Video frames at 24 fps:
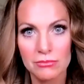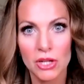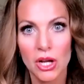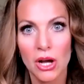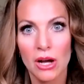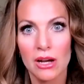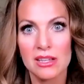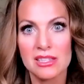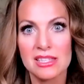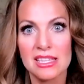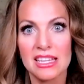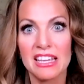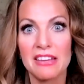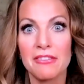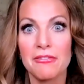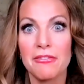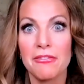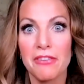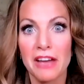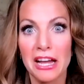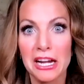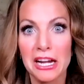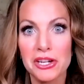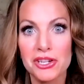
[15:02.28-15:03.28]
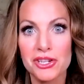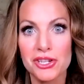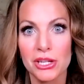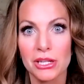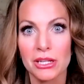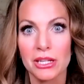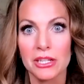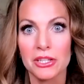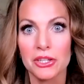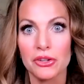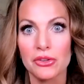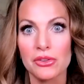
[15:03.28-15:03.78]
causing infection
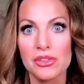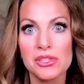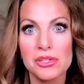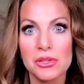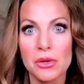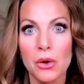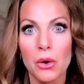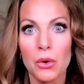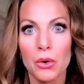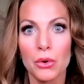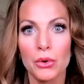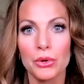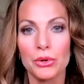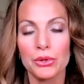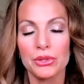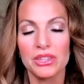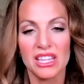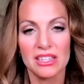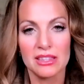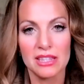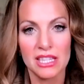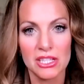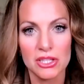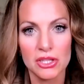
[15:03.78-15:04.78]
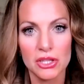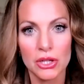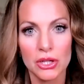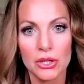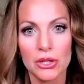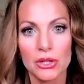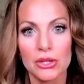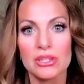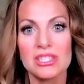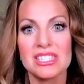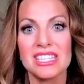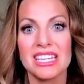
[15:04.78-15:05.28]
in your soul that then
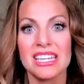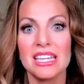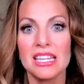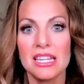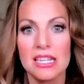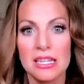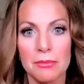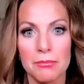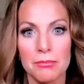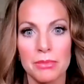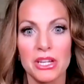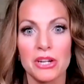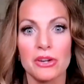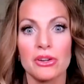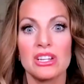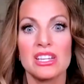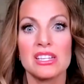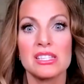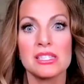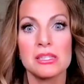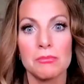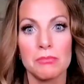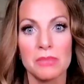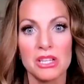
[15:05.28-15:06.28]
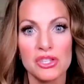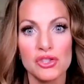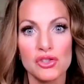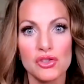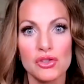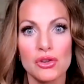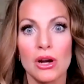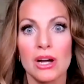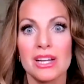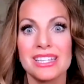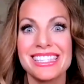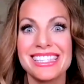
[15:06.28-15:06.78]
turns into bitterness,
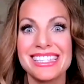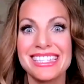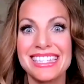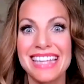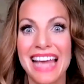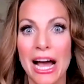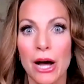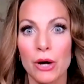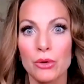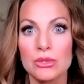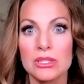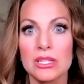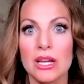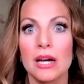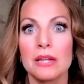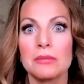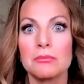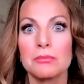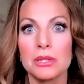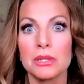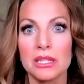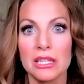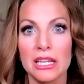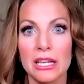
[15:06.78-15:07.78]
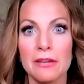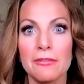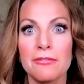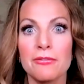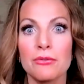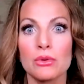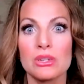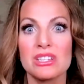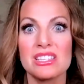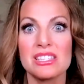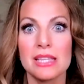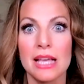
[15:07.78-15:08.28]
mistrust, doubt, unbelief,
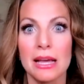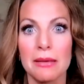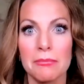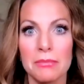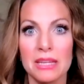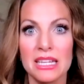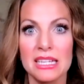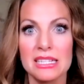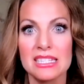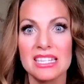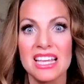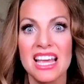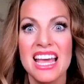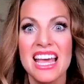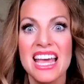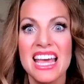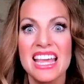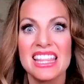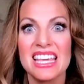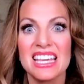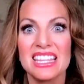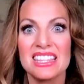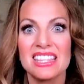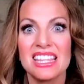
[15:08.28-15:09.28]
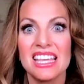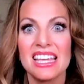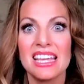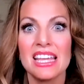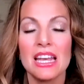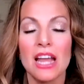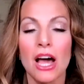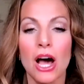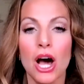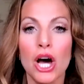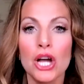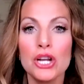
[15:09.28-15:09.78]
resentment, that
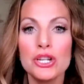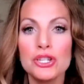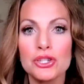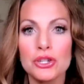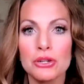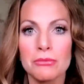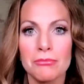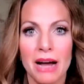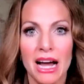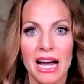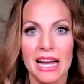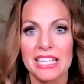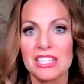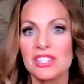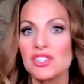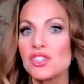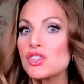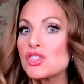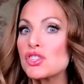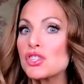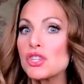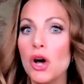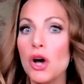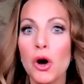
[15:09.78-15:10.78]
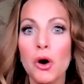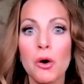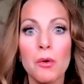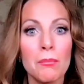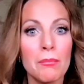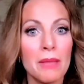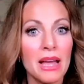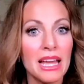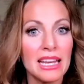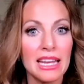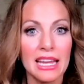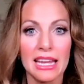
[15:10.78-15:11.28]
then undermines so
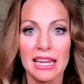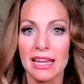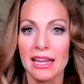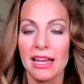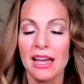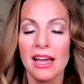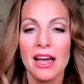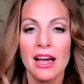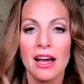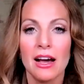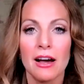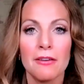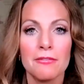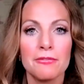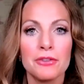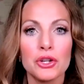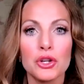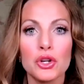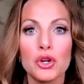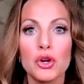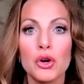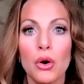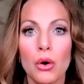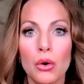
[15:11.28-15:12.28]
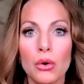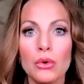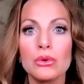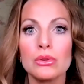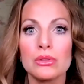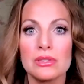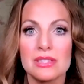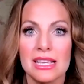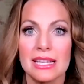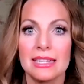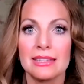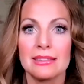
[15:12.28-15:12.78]
many of your
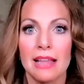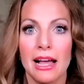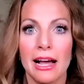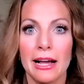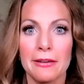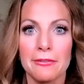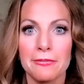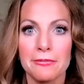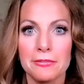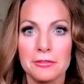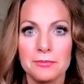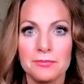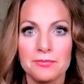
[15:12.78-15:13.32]
goals in life.